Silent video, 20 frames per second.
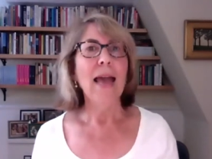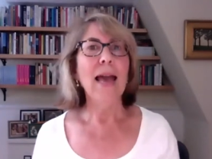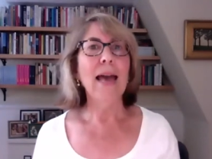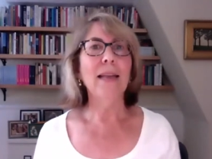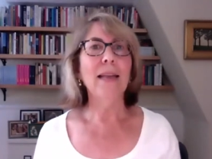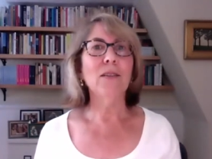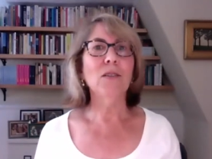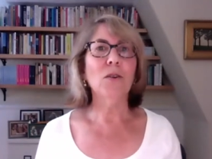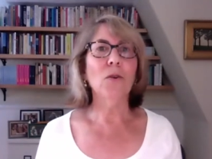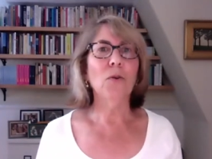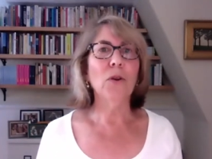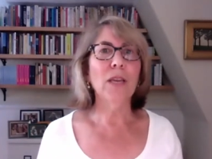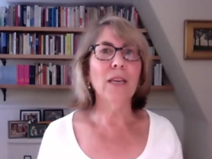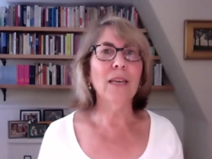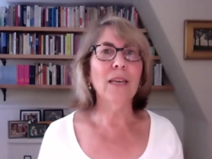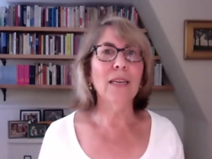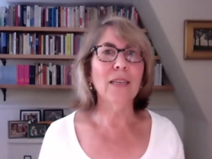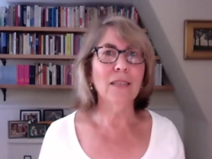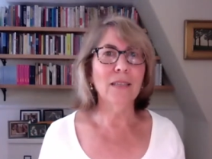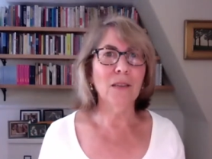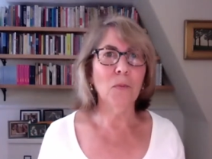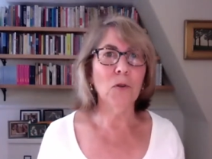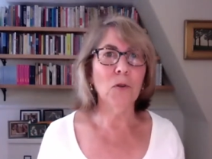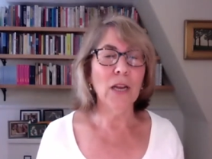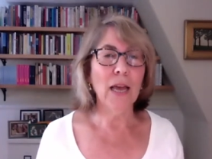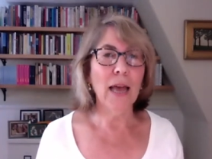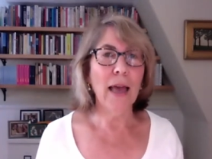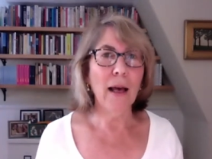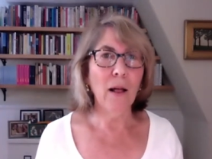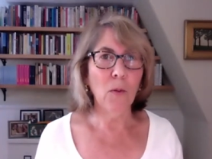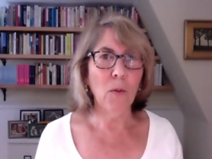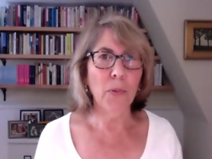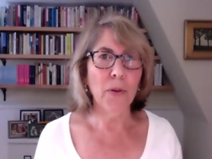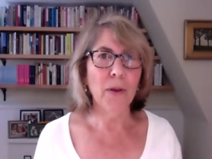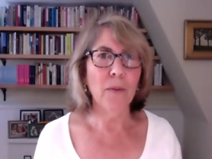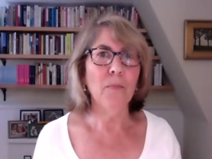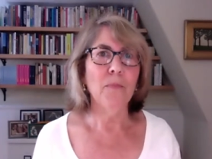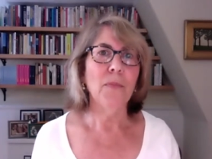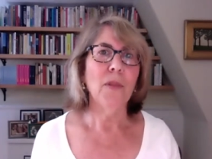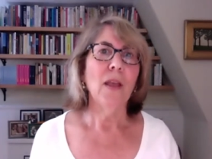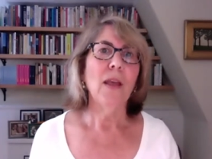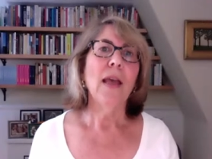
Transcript: And so he needed someone to help him.